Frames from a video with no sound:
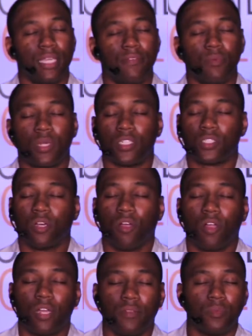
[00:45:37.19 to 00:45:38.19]
even when it's
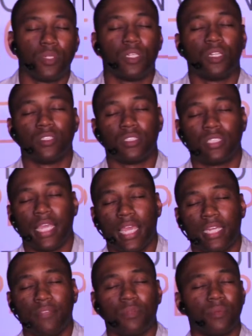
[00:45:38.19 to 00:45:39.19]
hard, even when I don't
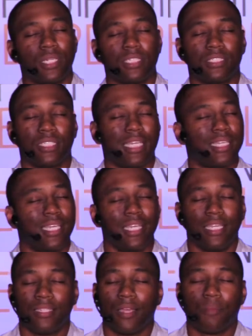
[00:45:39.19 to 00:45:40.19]
understand, even when it's like
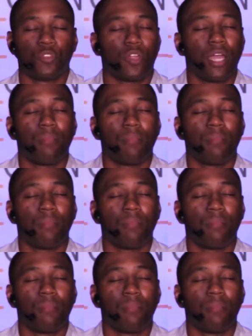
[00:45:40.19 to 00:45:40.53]
that I'm